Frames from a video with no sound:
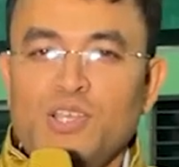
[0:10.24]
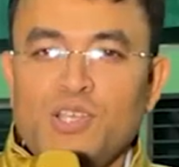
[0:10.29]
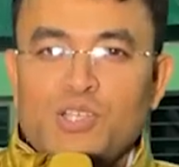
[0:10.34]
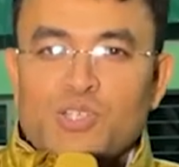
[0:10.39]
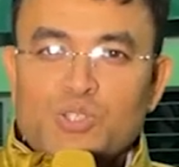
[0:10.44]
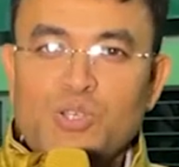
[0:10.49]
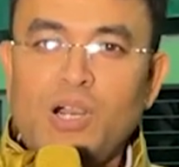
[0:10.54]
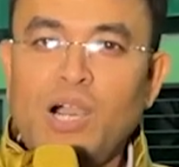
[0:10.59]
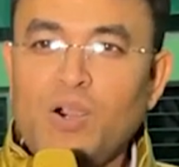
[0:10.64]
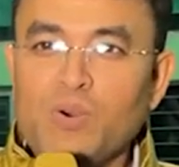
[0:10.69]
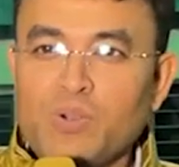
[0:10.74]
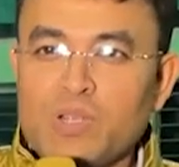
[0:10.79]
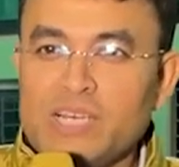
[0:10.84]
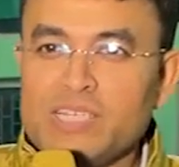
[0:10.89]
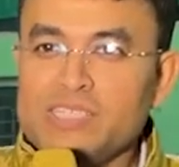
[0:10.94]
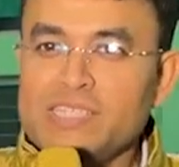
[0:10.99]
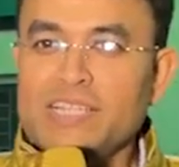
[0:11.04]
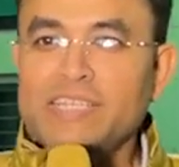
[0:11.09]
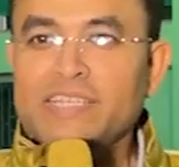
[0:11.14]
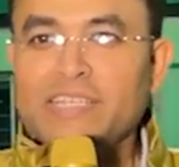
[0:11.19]
So, how does
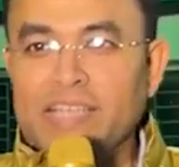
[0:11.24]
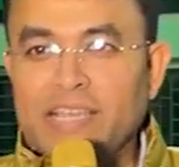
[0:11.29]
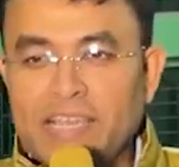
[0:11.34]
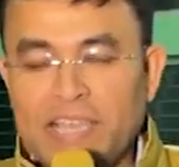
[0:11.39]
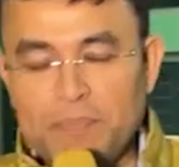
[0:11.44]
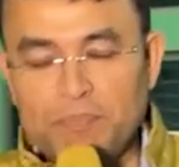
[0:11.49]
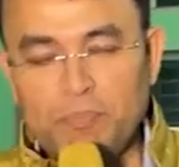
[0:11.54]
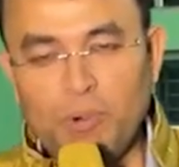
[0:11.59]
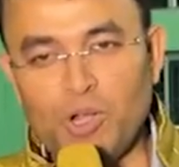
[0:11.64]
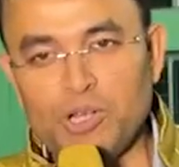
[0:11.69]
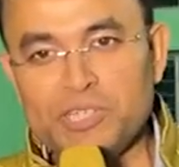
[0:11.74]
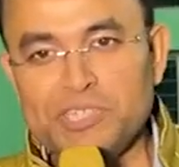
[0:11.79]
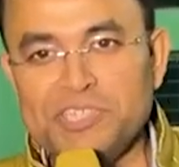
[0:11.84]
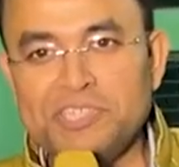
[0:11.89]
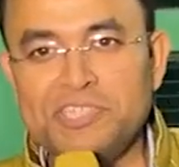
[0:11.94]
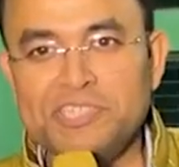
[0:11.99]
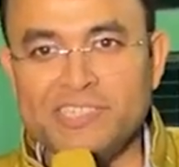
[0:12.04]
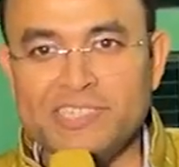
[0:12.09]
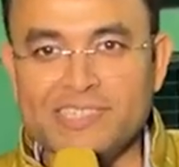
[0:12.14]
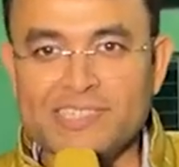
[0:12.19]
a
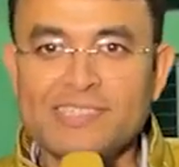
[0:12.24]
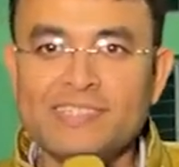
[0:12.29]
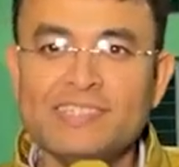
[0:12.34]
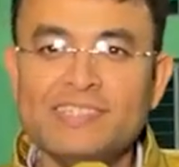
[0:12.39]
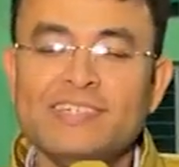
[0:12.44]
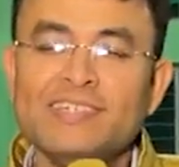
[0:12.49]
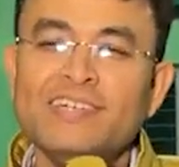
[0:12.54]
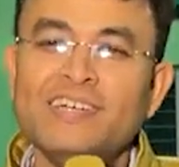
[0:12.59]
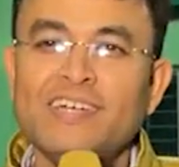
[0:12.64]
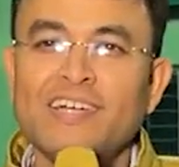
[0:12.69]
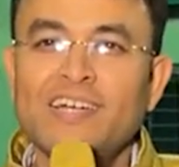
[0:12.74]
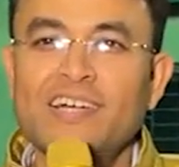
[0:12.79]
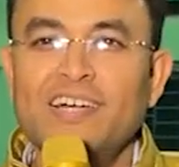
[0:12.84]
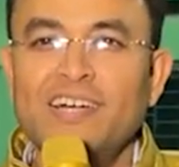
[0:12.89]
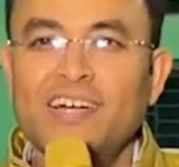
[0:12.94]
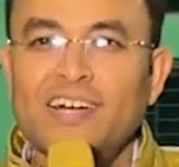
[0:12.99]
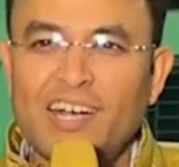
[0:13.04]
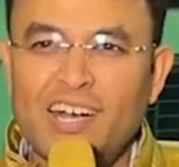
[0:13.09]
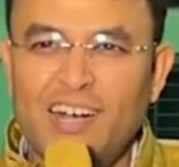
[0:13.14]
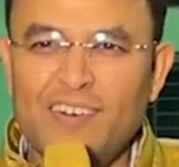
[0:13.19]
politician,
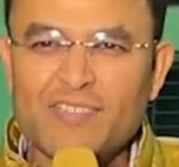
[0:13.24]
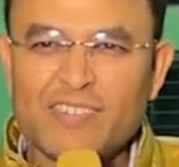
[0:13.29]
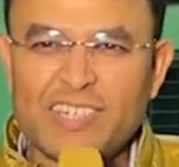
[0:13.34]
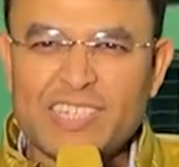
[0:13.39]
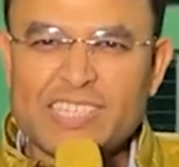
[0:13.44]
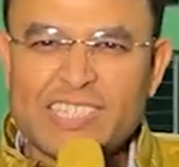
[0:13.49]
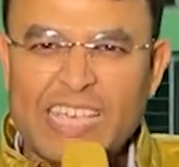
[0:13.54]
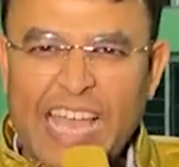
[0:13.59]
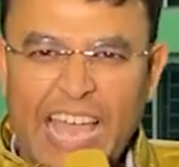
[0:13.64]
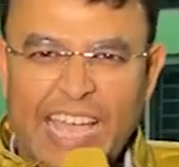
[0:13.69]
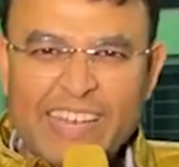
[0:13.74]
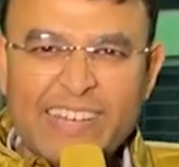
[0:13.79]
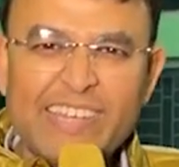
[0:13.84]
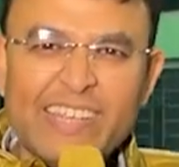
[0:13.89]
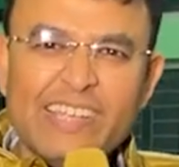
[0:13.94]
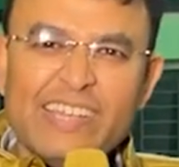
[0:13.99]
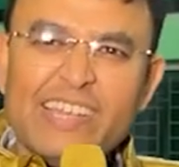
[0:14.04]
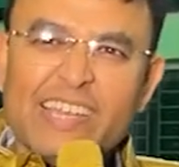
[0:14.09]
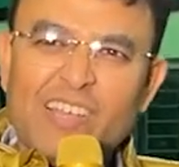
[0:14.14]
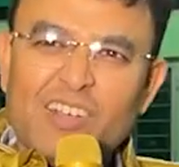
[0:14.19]
after his
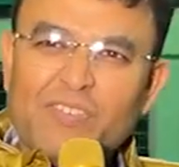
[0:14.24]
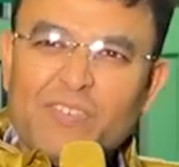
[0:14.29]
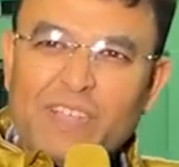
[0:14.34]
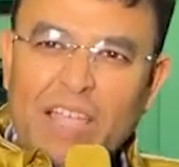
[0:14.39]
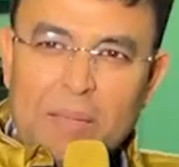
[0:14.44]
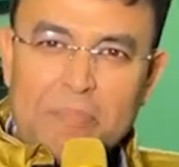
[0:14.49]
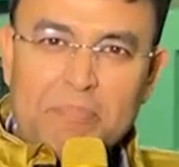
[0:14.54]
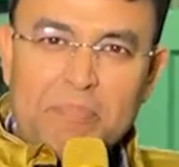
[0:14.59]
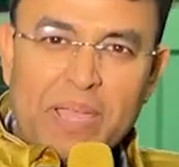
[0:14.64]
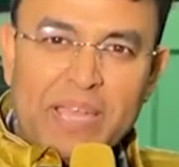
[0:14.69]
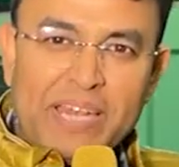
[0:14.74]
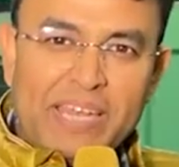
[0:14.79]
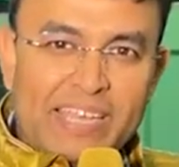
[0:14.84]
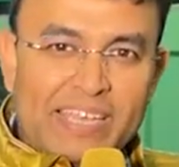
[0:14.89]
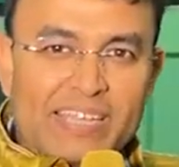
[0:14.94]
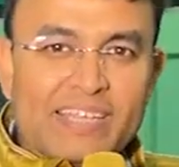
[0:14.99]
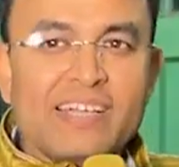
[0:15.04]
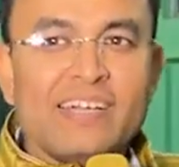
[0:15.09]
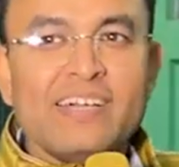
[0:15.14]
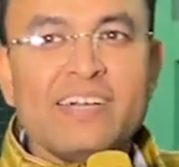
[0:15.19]
hectic day of campaigning,
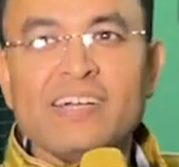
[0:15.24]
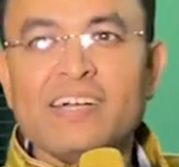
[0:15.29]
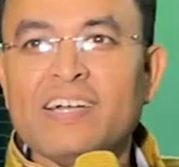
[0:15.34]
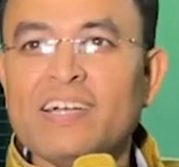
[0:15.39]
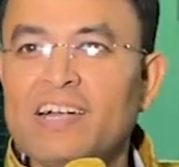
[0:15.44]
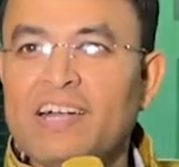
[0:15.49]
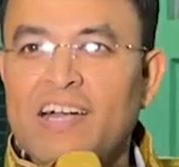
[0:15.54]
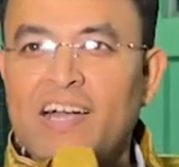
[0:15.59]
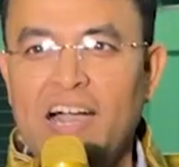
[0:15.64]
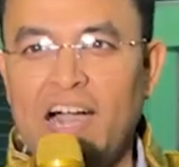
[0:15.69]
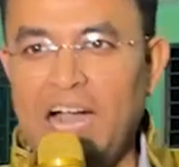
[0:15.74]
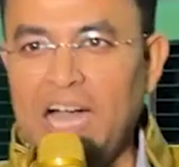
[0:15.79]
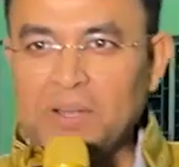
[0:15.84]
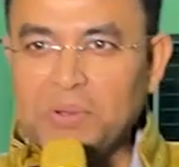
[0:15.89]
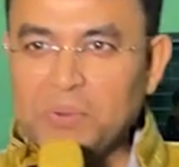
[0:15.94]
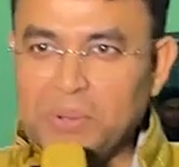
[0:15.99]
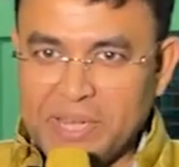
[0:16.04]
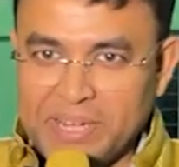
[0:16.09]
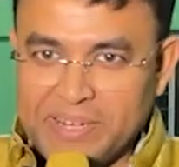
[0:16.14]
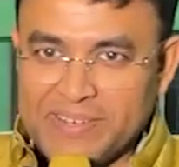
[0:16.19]

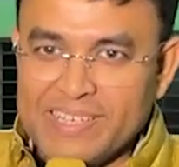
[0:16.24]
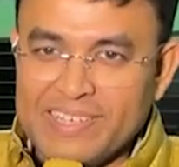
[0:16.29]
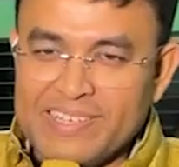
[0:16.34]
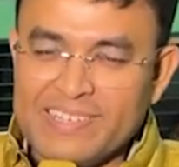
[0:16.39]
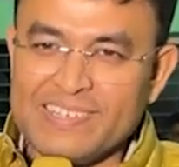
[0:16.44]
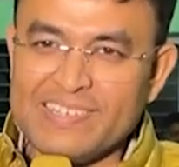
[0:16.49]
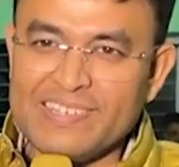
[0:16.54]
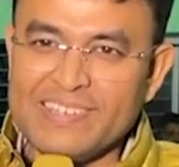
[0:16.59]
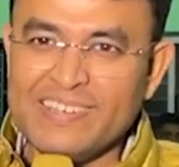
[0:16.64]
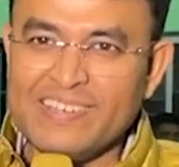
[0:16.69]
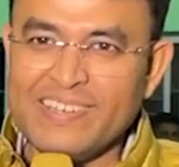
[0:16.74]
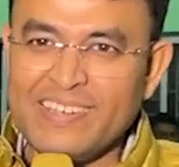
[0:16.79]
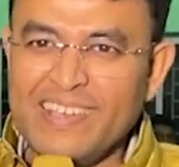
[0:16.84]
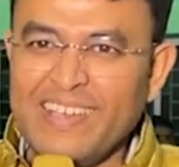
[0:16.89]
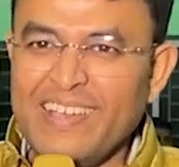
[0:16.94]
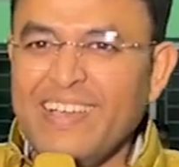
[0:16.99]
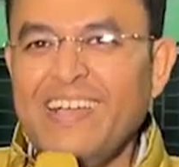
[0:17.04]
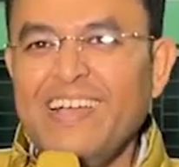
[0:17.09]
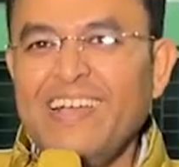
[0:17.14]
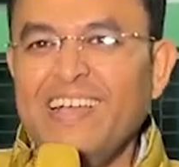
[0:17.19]
unwind?
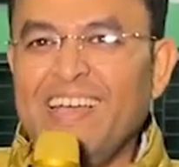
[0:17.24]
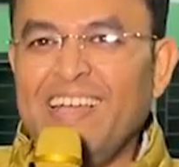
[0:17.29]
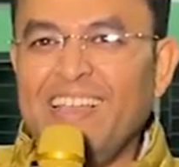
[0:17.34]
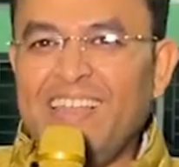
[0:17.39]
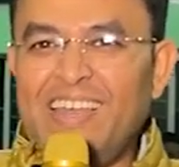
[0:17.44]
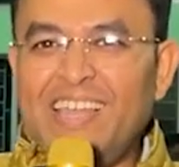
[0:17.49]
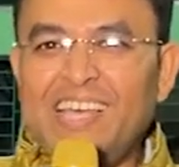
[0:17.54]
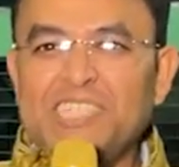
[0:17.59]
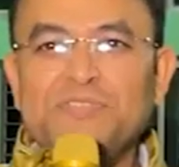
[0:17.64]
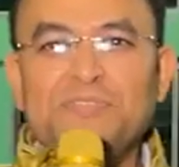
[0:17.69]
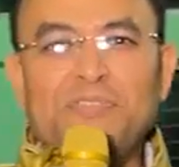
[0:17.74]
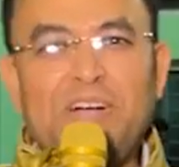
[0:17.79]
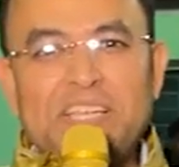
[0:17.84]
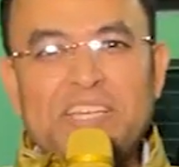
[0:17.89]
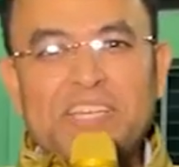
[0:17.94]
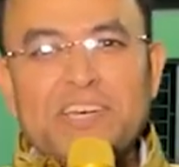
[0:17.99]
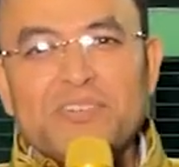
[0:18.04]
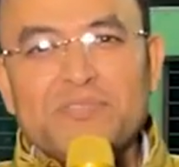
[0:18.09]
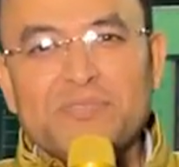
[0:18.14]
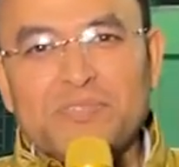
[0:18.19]
Let's find
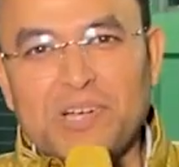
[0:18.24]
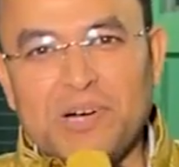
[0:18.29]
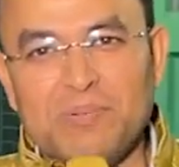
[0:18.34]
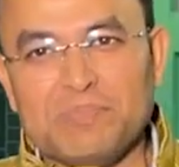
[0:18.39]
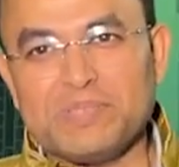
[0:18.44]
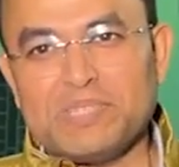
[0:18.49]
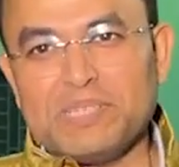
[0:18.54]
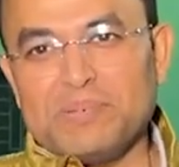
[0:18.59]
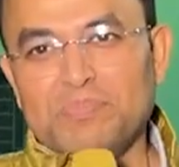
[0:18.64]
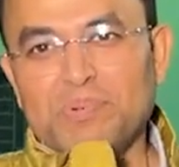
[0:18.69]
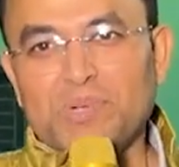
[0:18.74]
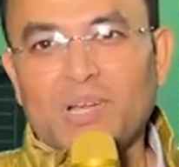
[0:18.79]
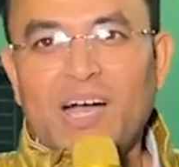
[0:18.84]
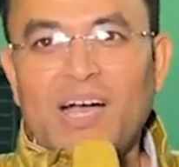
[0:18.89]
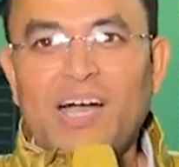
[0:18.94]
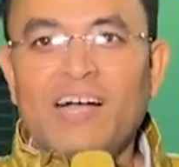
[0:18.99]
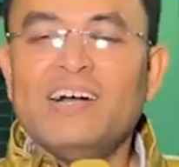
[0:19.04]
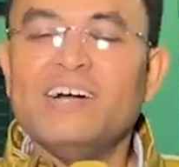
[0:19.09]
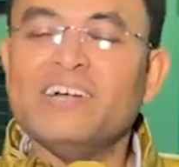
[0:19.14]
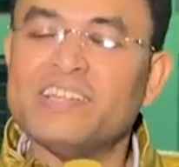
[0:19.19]
out from
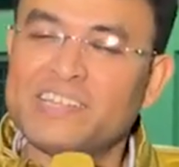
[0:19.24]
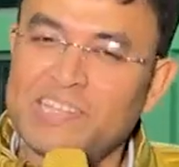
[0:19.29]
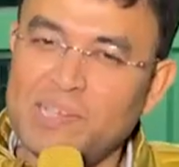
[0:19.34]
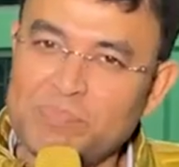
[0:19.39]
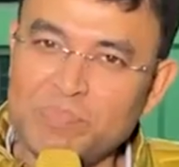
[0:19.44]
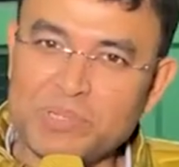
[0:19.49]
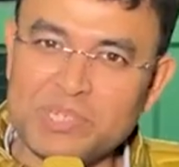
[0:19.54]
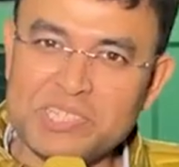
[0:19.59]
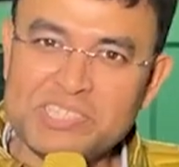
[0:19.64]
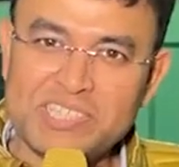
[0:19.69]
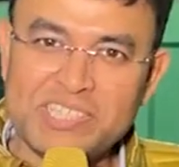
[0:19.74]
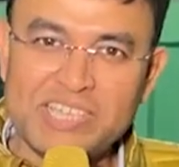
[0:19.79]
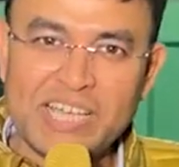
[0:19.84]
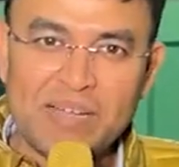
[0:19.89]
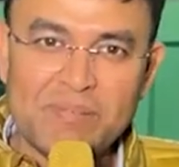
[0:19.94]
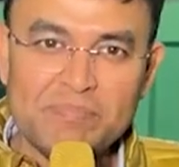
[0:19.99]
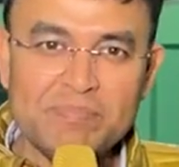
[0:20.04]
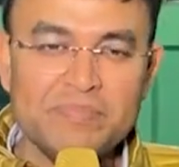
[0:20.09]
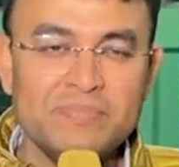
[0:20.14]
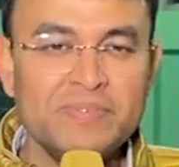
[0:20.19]
Tripura Deputy
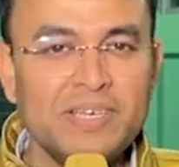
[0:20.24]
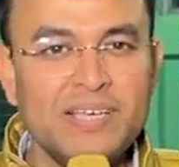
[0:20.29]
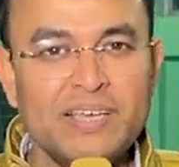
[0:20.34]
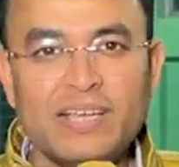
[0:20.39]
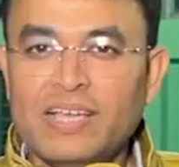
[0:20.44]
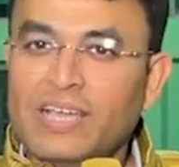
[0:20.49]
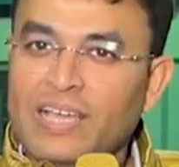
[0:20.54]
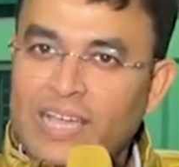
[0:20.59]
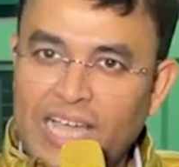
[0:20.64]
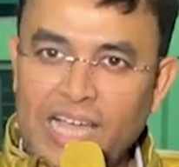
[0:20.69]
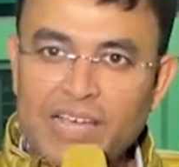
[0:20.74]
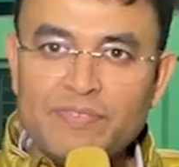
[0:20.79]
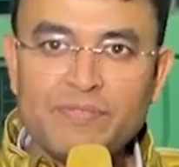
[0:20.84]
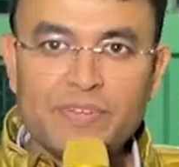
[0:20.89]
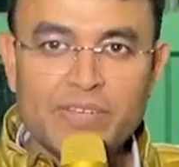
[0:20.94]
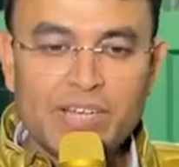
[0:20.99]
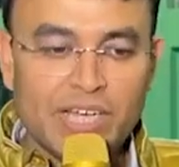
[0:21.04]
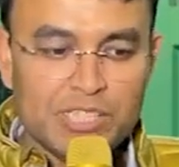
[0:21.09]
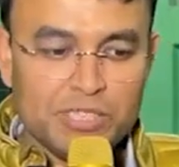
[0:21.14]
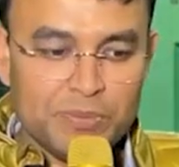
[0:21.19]
CM and
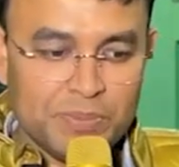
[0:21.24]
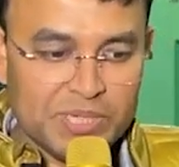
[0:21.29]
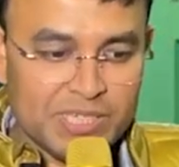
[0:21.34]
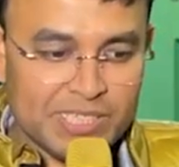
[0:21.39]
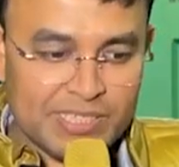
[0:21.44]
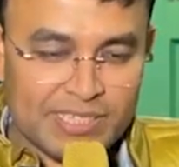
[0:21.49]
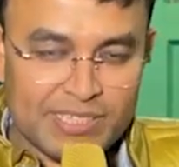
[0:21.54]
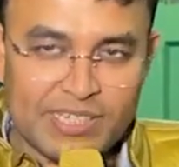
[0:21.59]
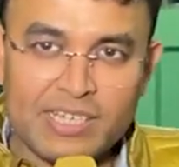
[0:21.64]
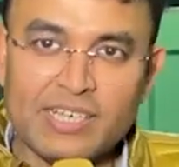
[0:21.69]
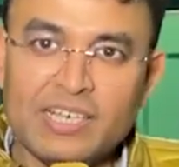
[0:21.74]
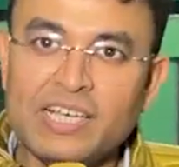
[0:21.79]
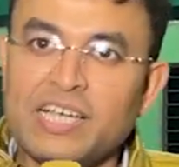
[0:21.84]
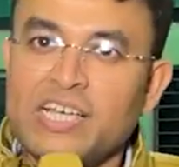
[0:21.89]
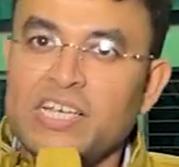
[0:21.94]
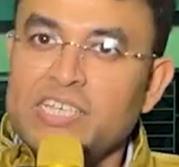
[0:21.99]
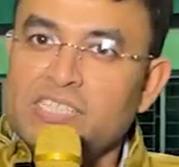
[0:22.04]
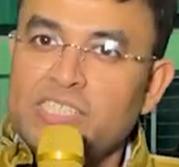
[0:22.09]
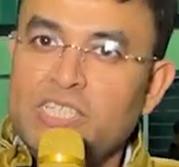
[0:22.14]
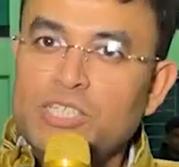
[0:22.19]
Finance Minister
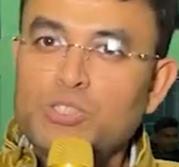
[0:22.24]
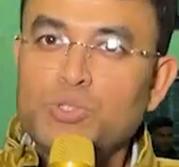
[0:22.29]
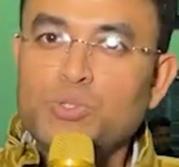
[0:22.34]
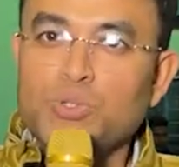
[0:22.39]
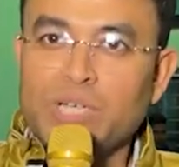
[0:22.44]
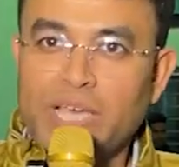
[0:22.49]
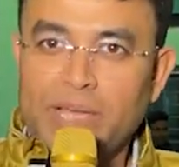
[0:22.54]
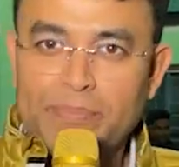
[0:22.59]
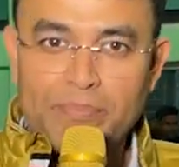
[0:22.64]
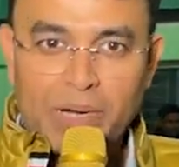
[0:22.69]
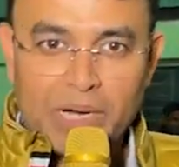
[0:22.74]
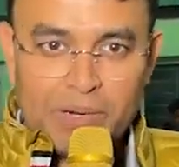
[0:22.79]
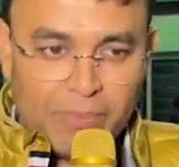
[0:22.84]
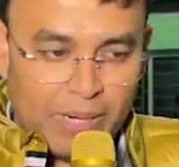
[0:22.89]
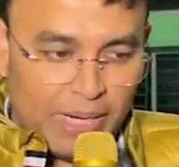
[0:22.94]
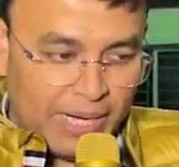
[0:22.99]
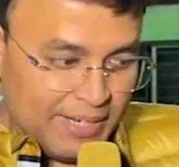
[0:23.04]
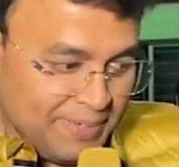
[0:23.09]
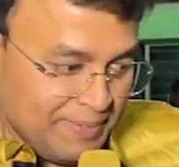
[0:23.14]
Jishnu Varma.